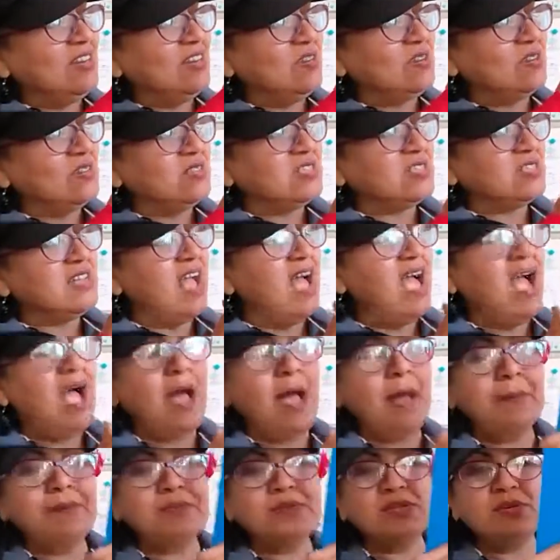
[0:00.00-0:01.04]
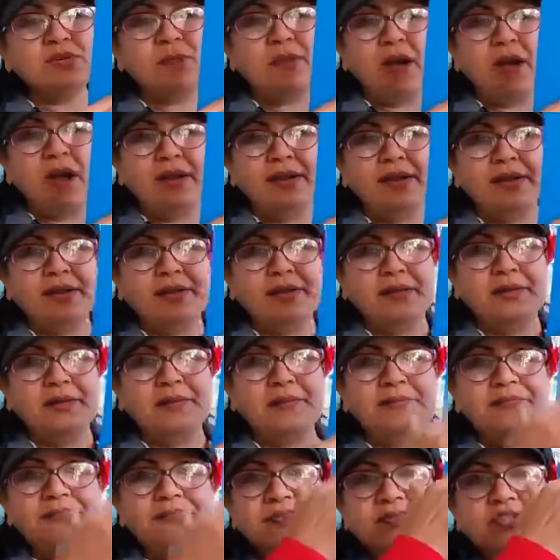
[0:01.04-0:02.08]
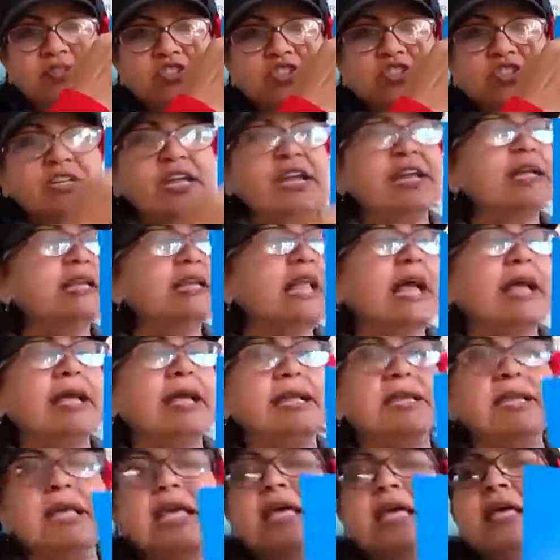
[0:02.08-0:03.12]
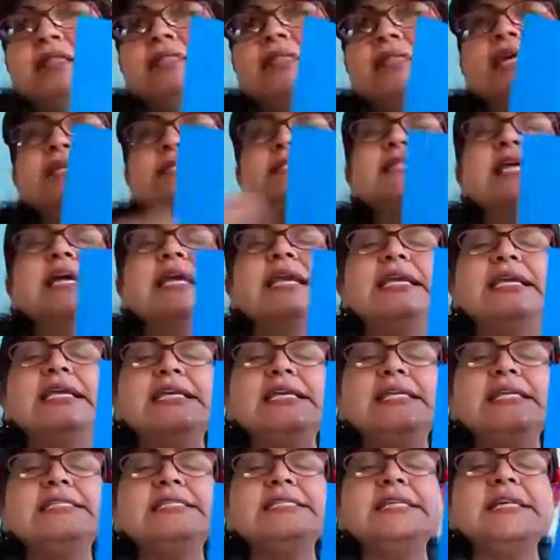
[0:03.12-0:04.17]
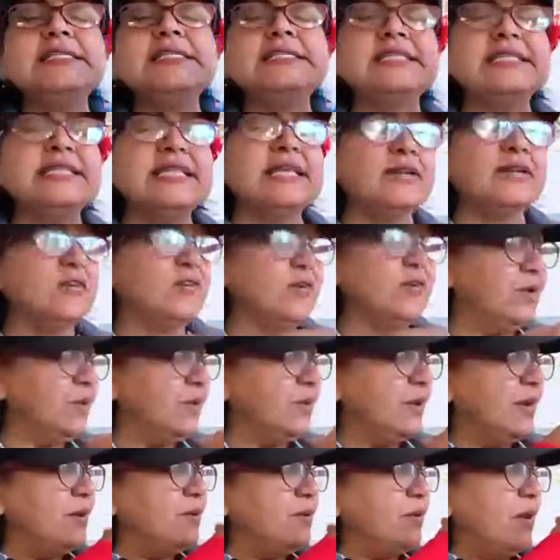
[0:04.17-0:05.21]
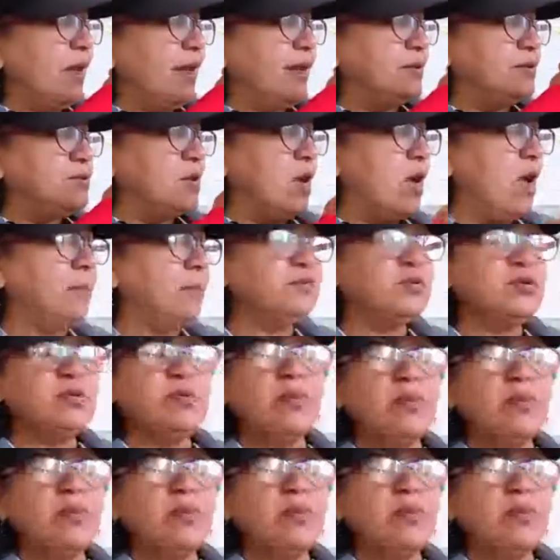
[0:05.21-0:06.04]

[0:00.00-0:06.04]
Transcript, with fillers: it goes top to bottom, straight line. That's the easiest letter you can write, top to